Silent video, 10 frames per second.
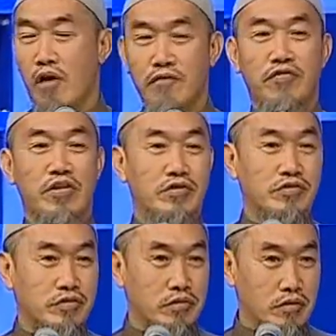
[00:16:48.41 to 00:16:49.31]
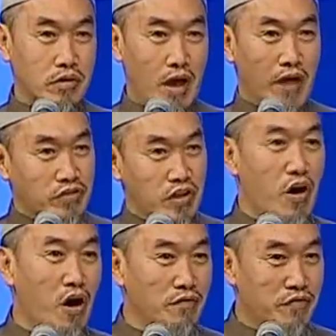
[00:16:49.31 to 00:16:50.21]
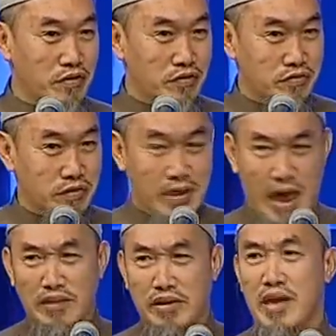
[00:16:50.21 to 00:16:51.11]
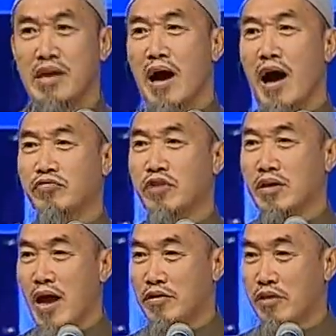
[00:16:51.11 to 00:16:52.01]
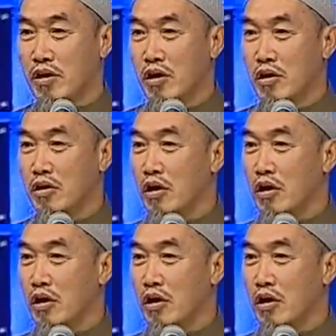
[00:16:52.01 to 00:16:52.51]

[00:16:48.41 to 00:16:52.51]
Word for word: conference after conference, gathering after gathering,